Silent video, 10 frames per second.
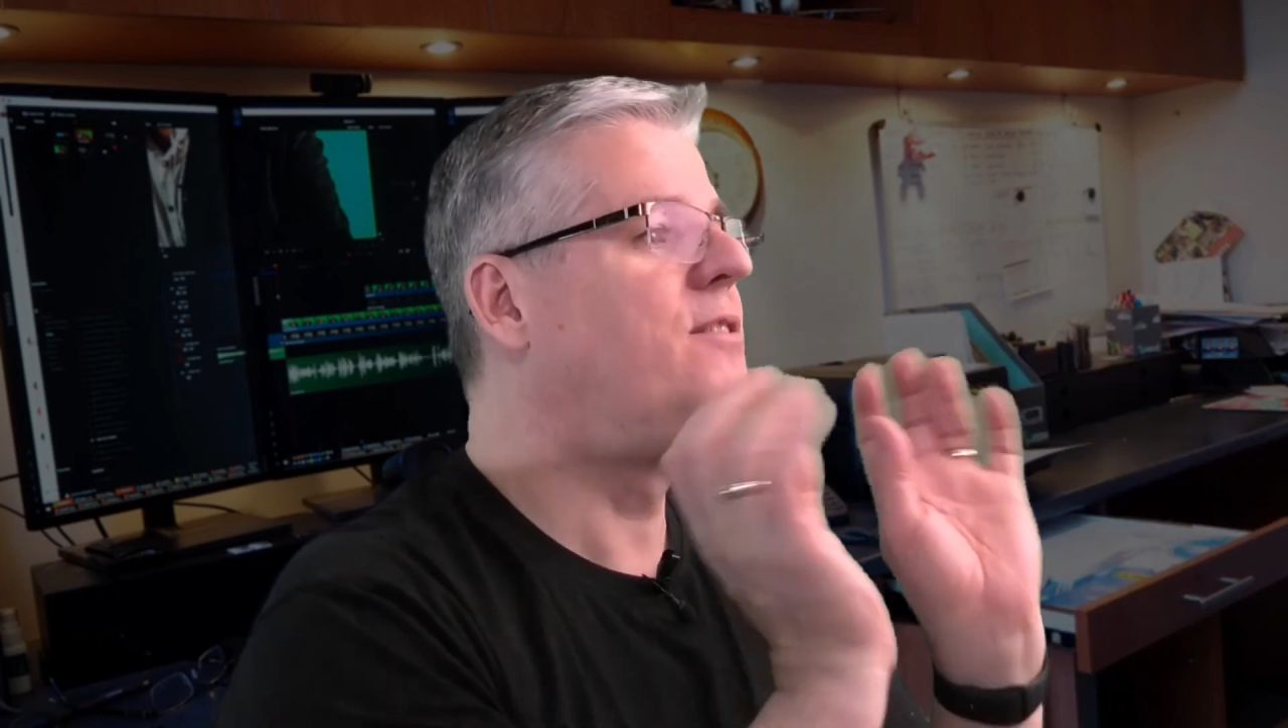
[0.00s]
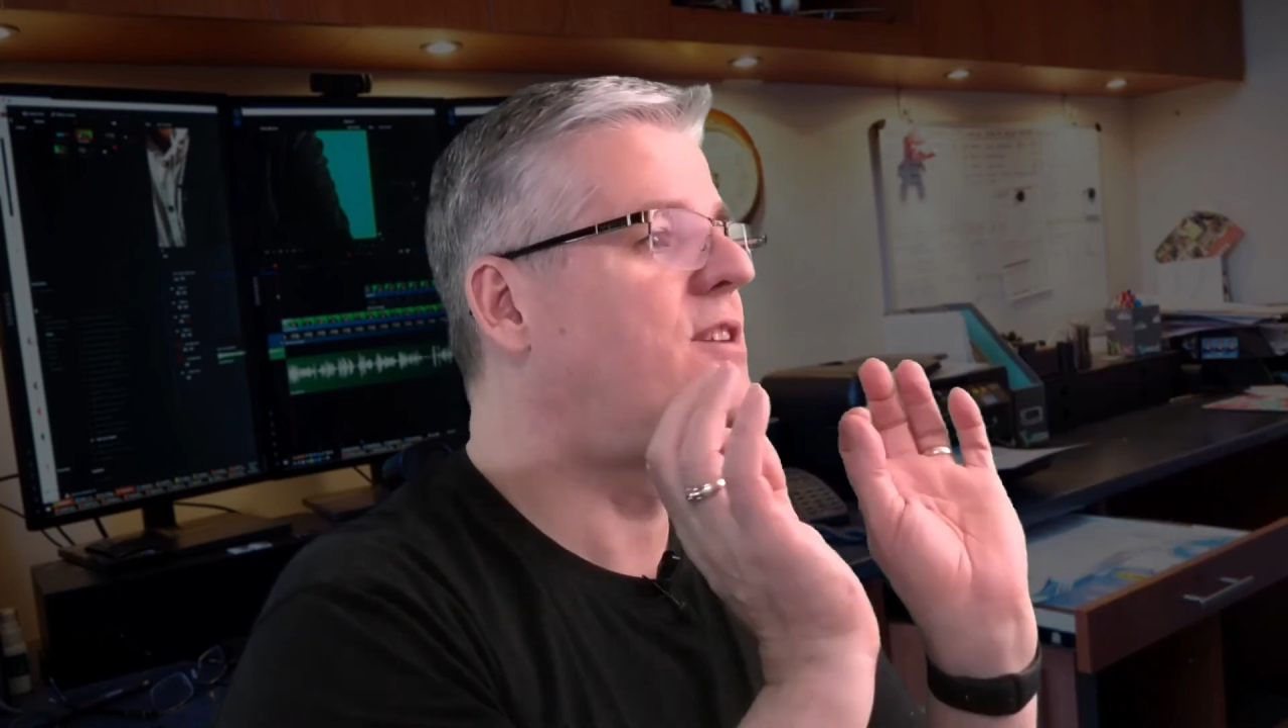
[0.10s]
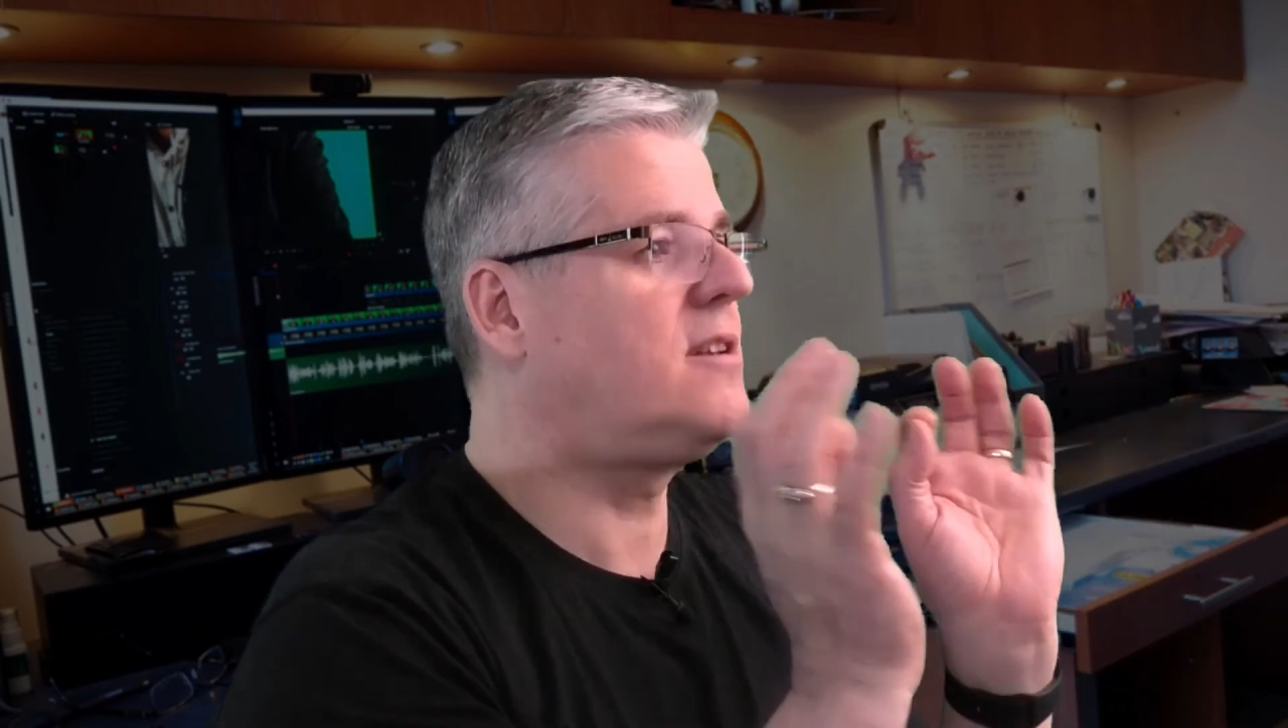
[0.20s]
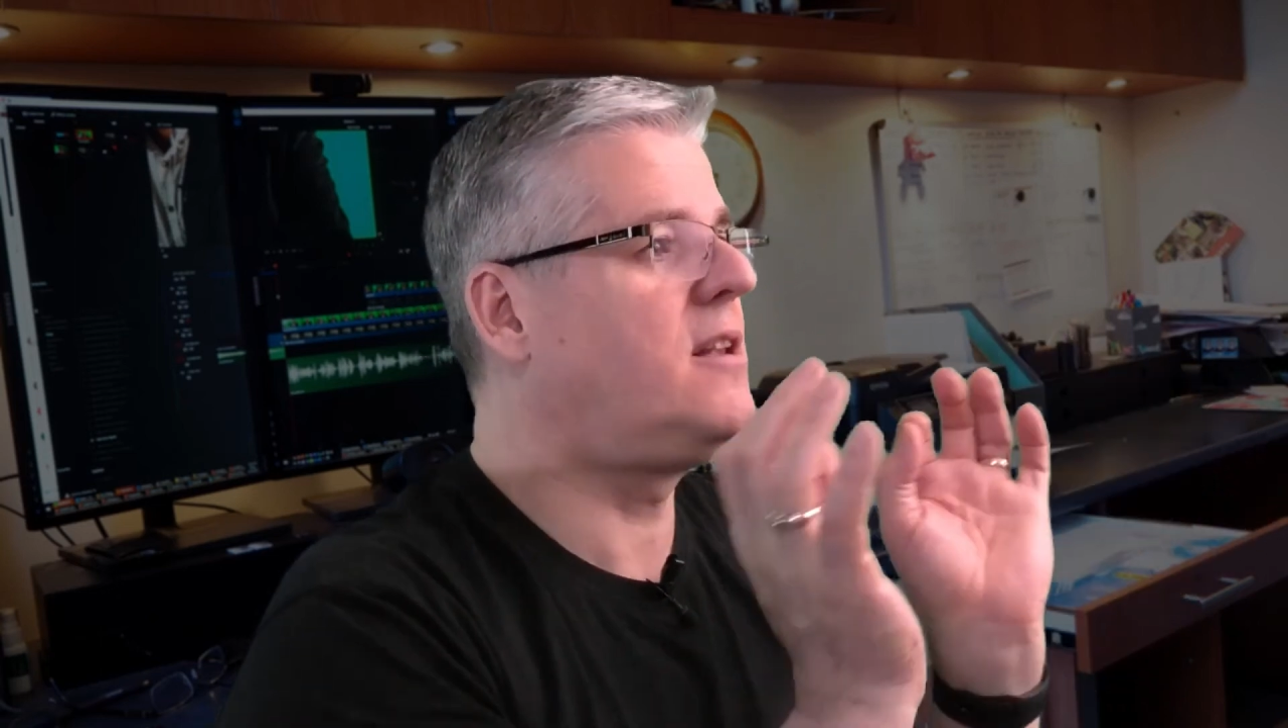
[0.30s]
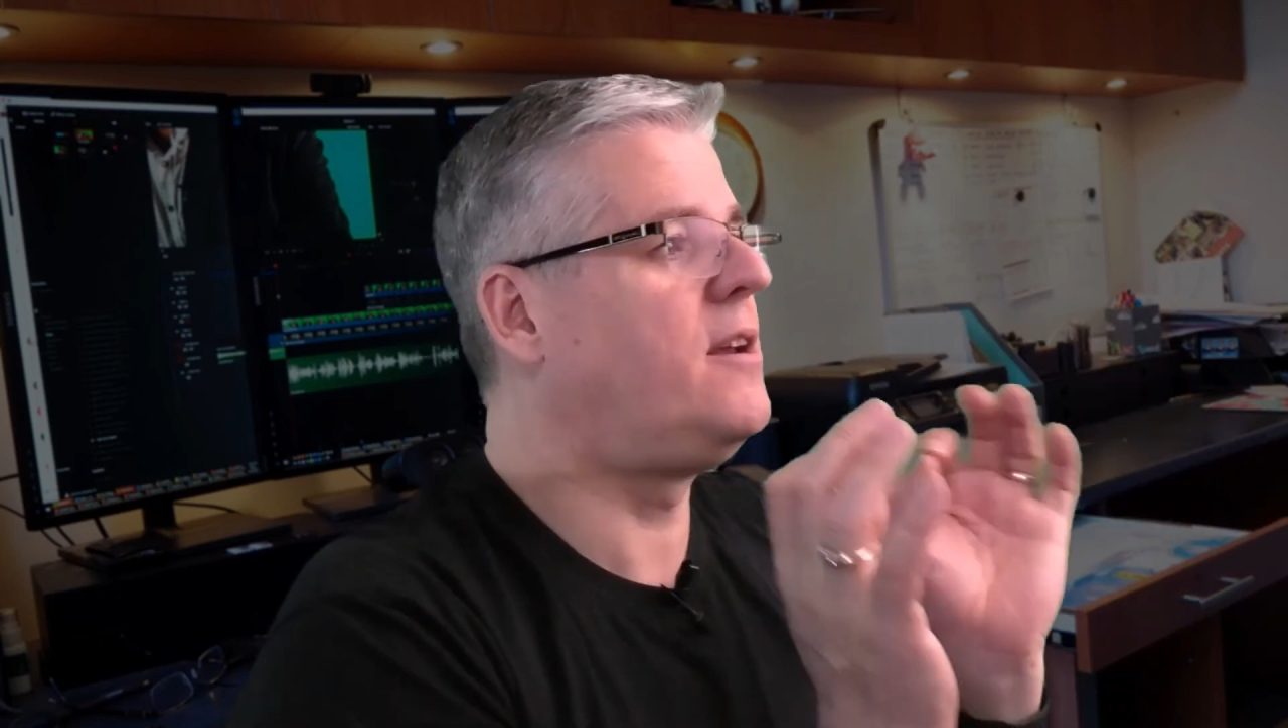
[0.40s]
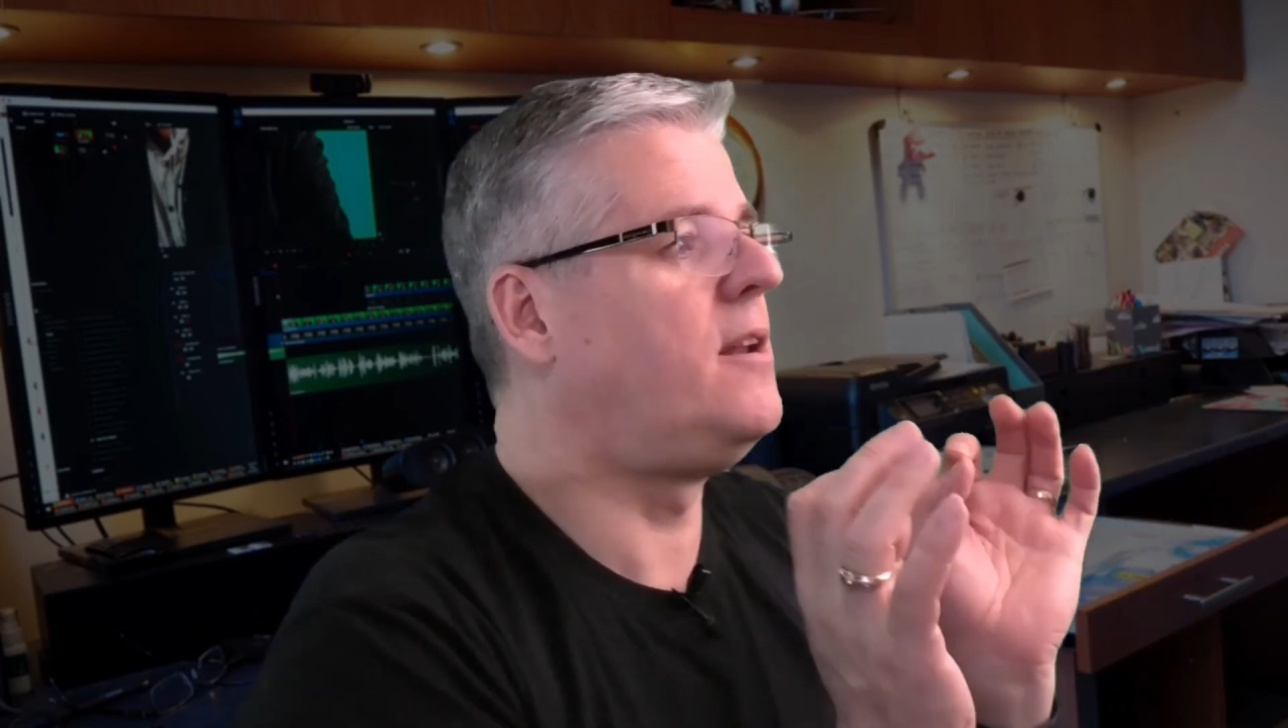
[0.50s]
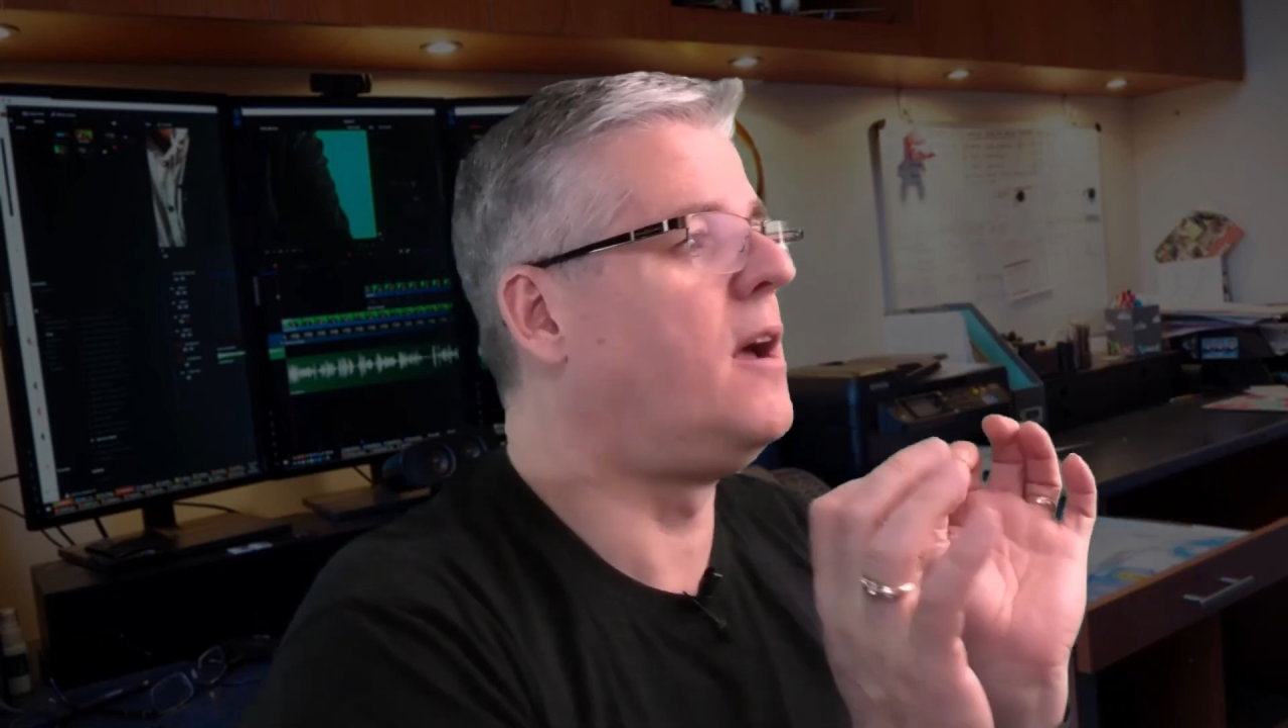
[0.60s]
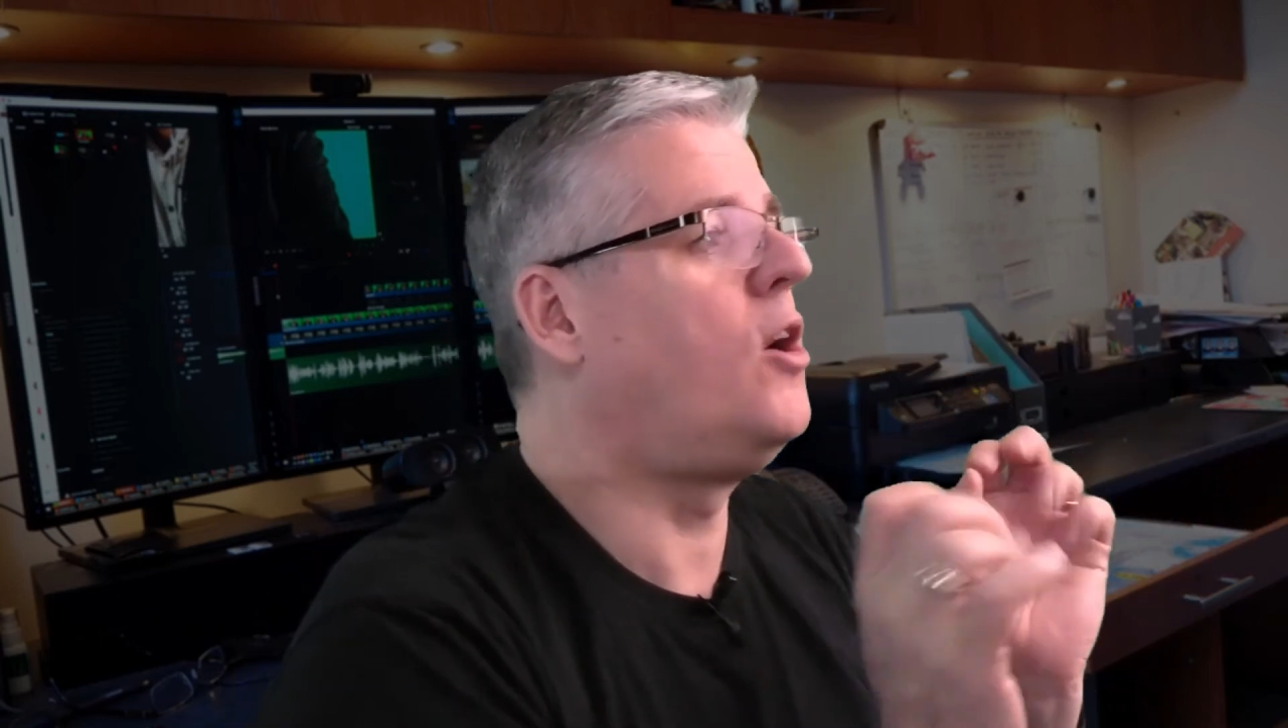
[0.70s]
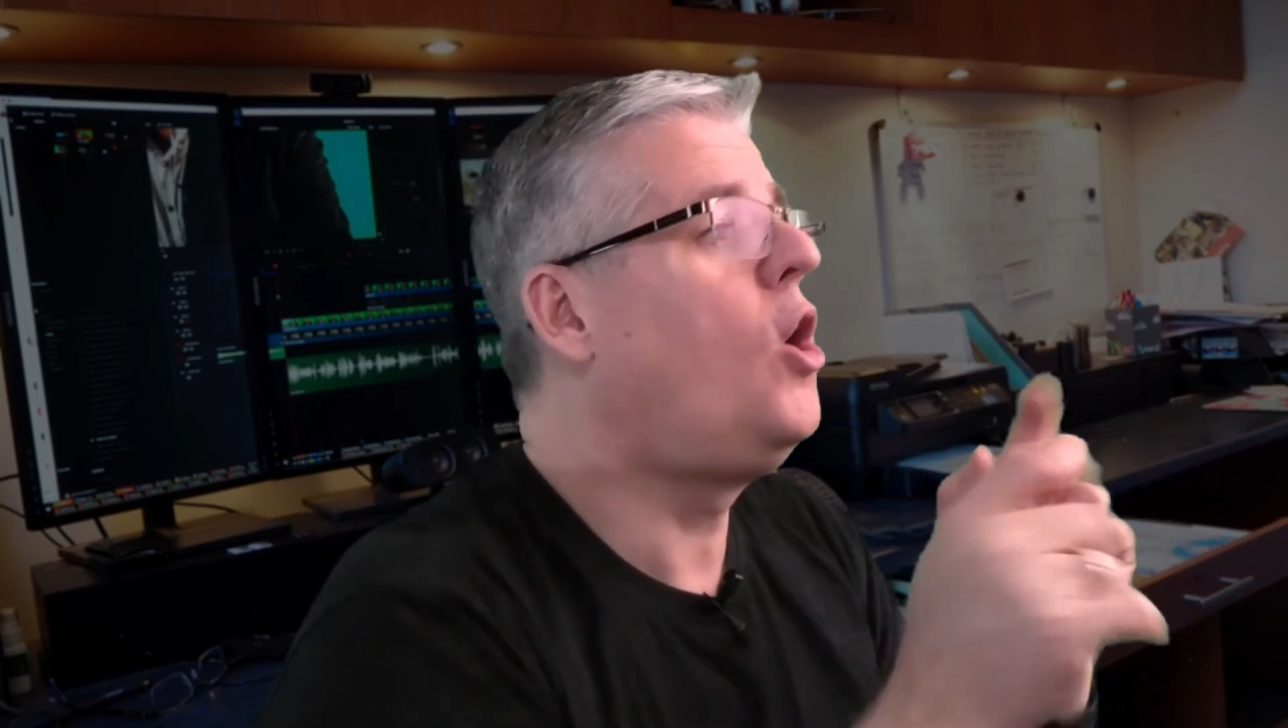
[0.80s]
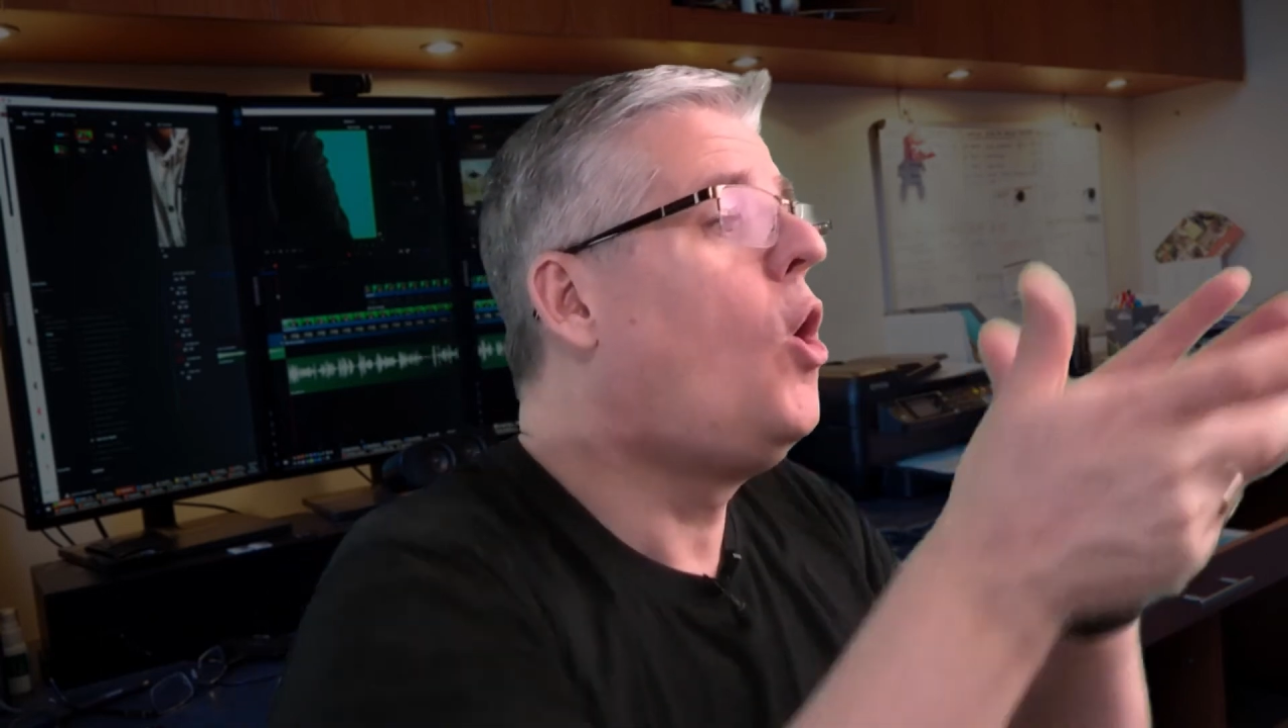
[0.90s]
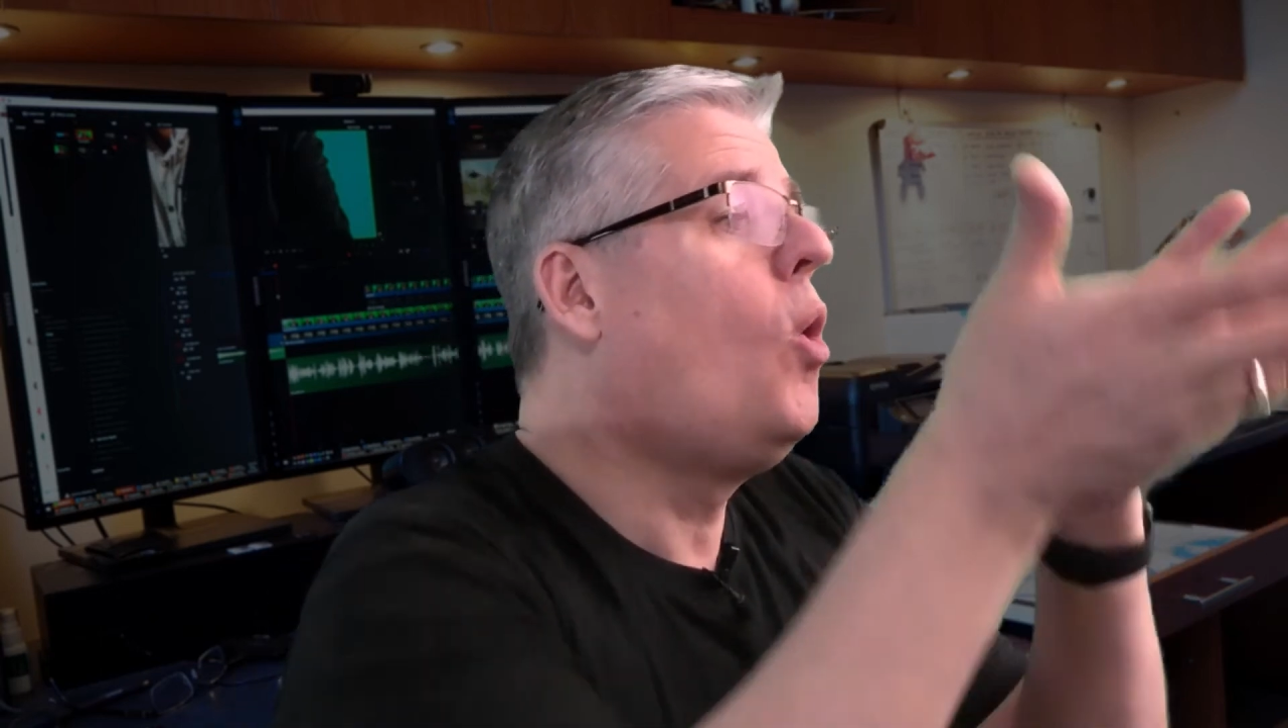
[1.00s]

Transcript: just to let you know,